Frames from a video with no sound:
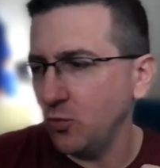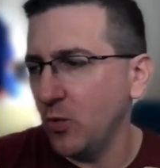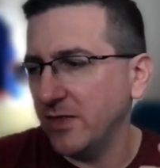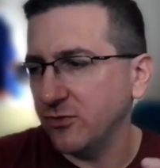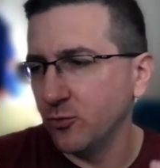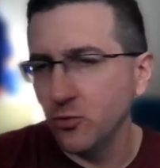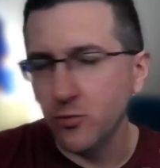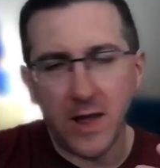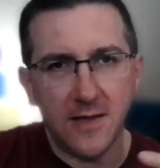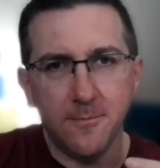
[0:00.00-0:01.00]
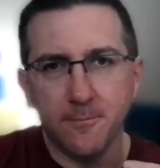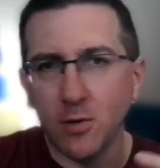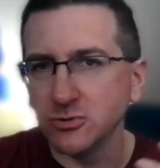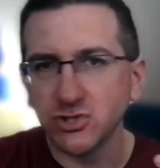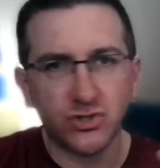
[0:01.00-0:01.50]
went through a
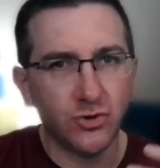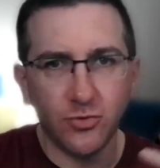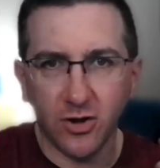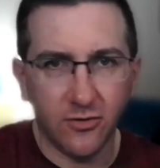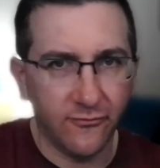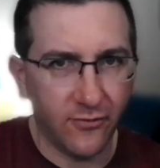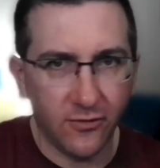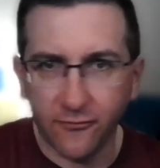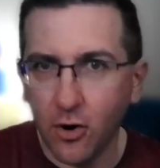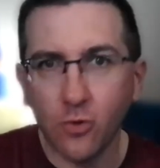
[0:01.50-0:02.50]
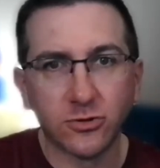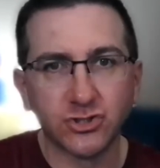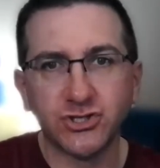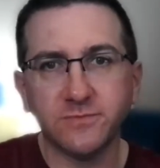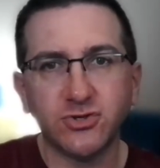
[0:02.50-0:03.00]
multitude of, of
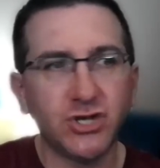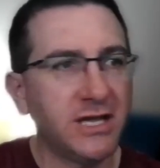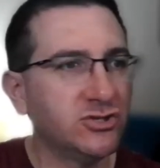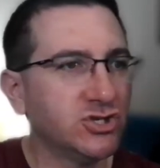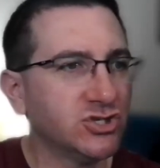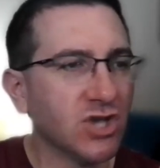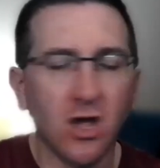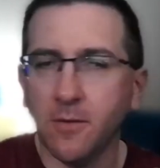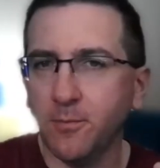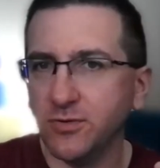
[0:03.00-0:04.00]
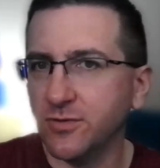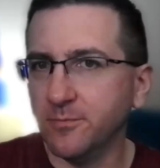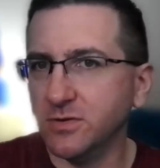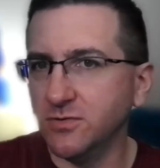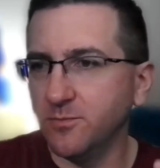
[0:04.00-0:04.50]
ownership changes, but the
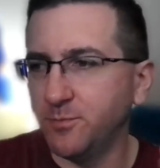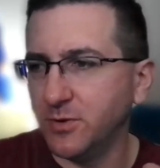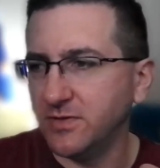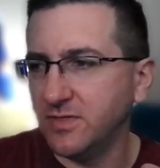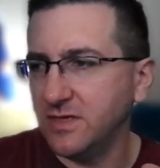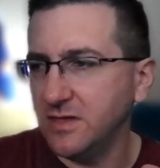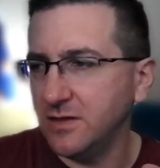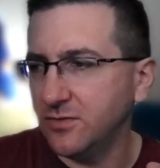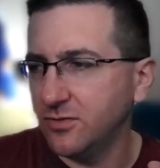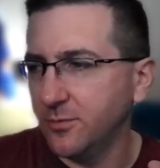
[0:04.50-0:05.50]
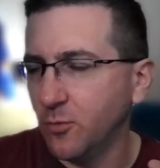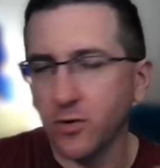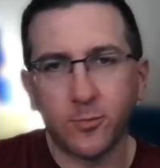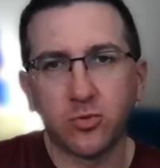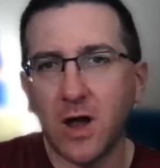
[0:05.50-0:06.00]
but the the
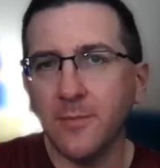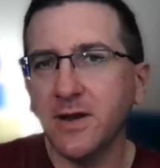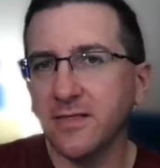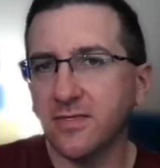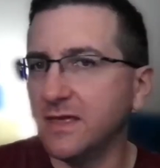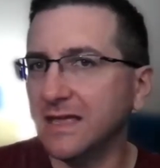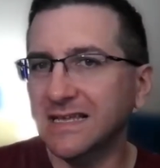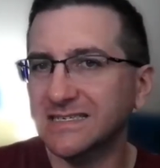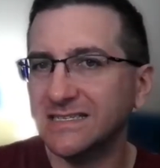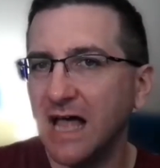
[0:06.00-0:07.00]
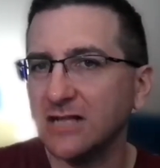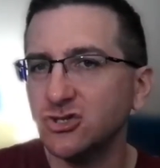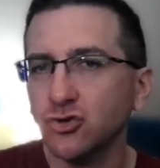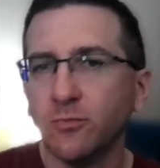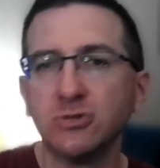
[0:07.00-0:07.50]
more prominent thing is not
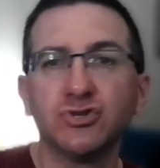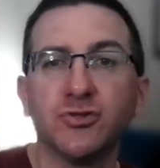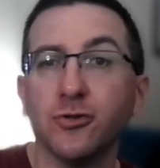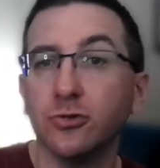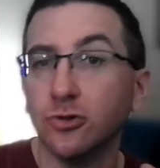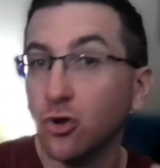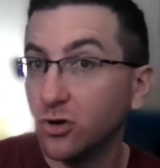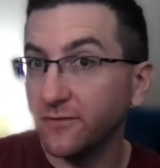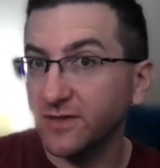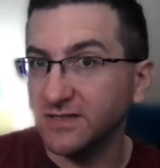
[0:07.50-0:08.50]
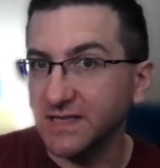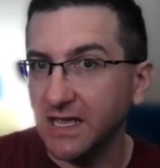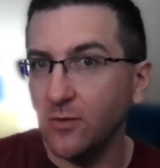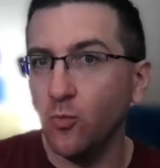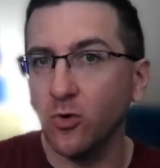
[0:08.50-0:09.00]
so much the look of the
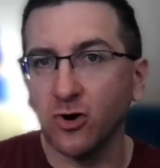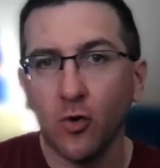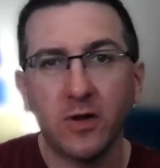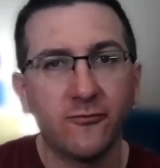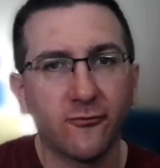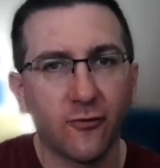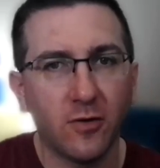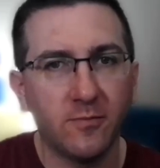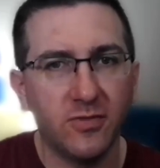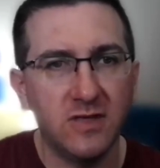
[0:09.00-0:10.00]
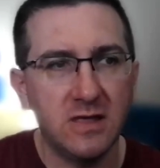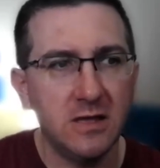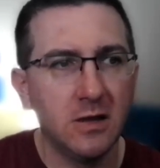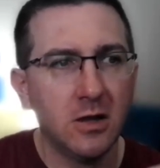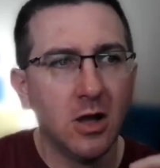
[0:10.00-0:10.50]
team. We're going from
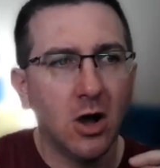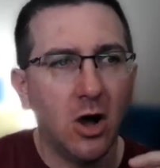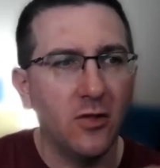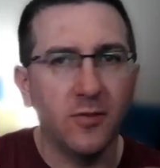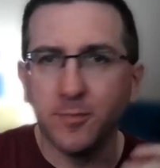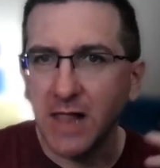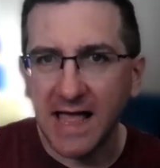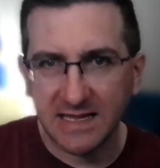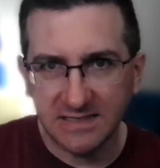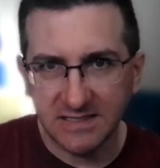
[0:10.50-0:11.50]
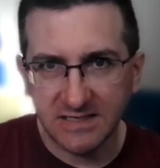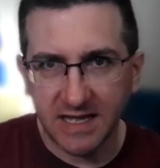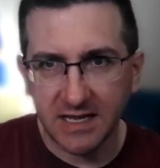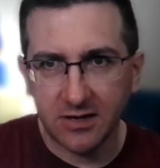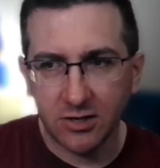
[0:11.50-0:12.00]
the uh, the black and
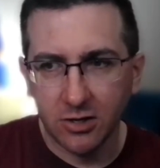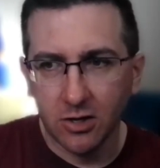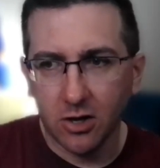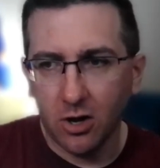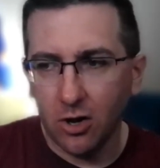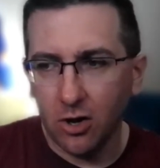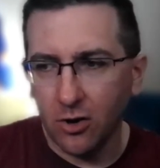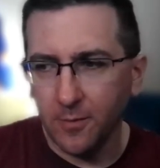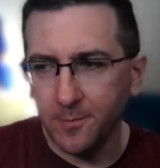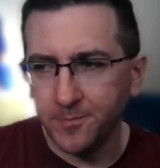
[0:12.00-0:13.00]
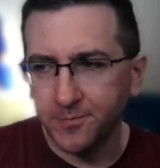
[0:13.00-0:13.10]
sand, um,